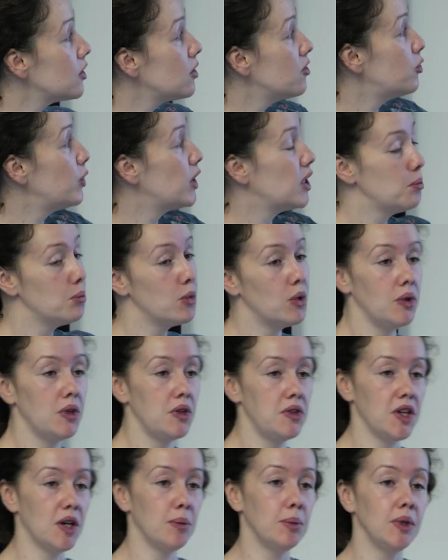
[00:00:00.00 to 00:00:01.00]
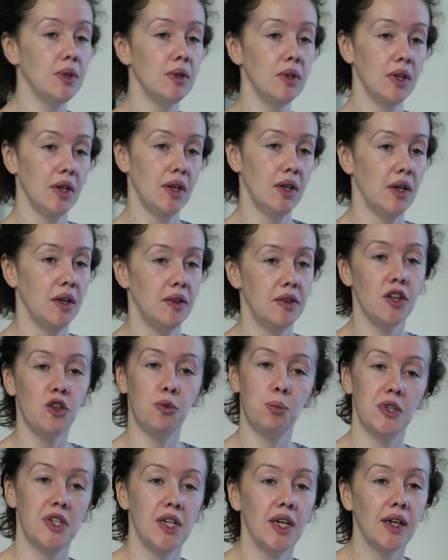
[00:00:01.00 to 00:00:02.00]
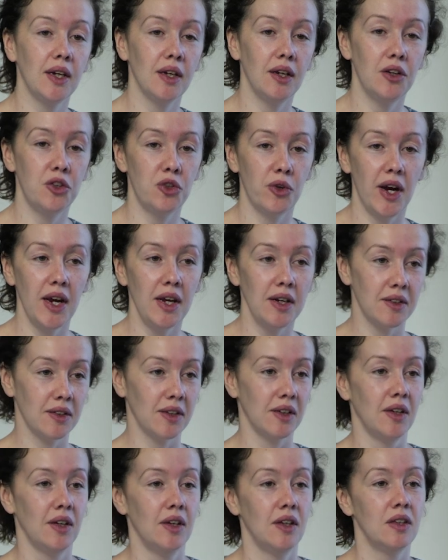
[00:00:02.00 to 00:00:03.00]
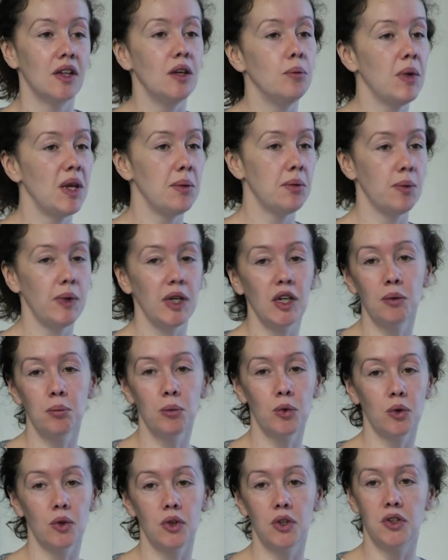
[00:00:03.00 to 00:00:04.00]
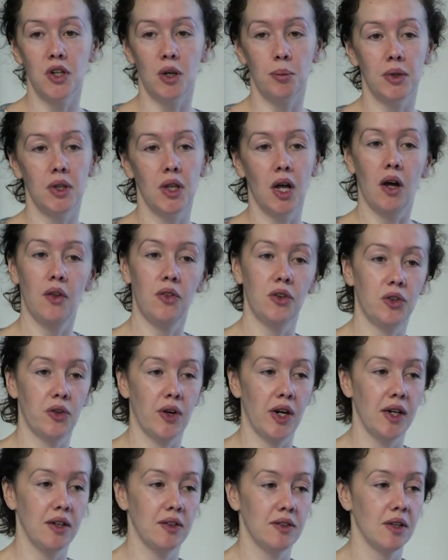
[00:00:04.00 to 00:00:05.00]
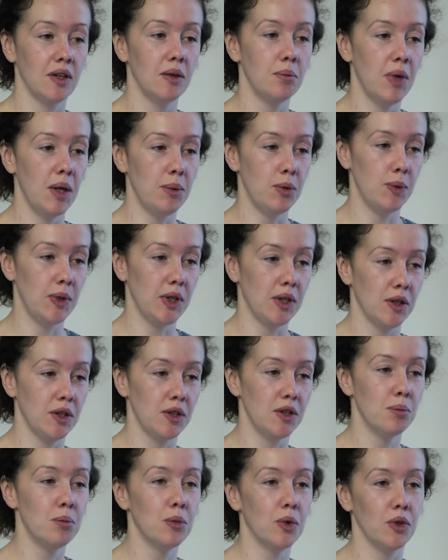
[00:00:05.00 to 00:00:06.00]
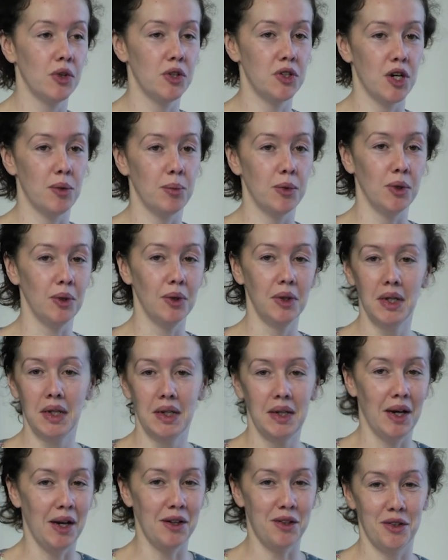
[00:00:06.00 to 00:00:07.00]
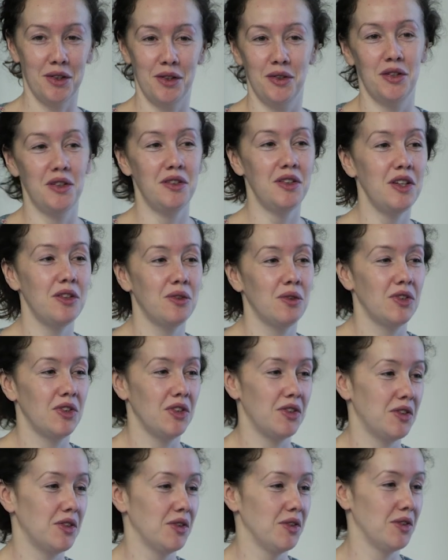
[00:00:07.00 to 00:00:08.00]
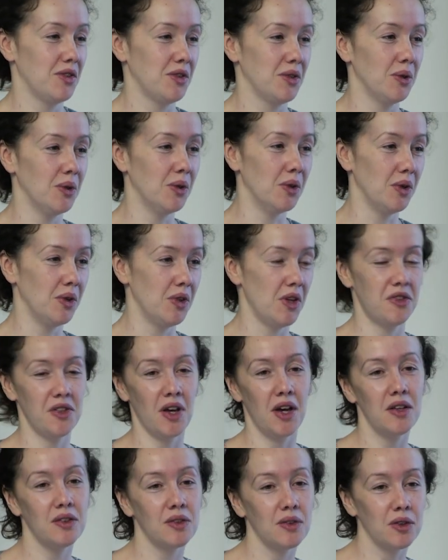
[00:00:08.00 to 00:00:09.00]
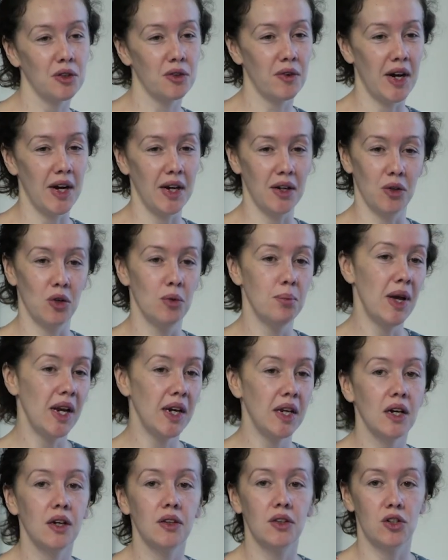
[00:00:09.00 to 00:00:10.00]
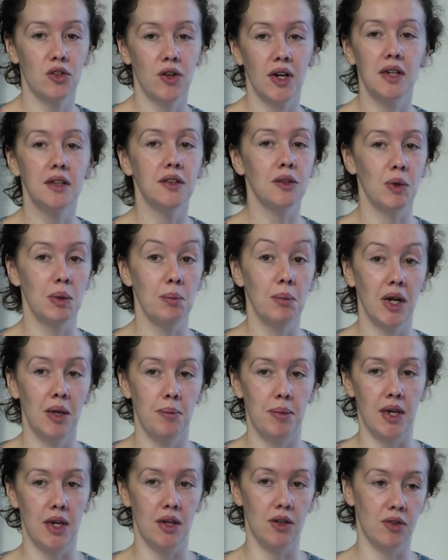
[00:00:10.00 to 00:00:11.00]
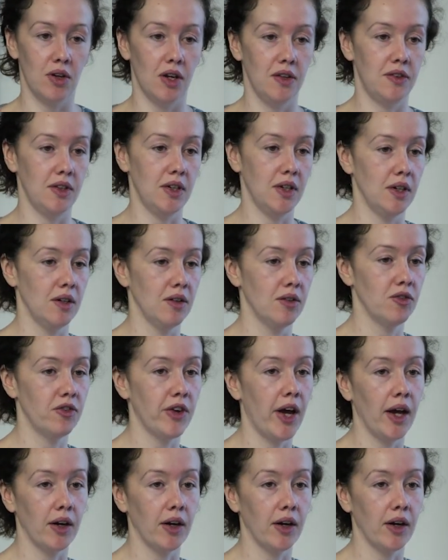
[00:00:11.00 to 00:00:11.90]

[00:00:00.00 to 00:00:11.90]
so if we can more than double this particular trait, then maybe we can more than double other traits. Maybe we could more than double, disease resistance or the size of the grain or many other traits that we might be interested in for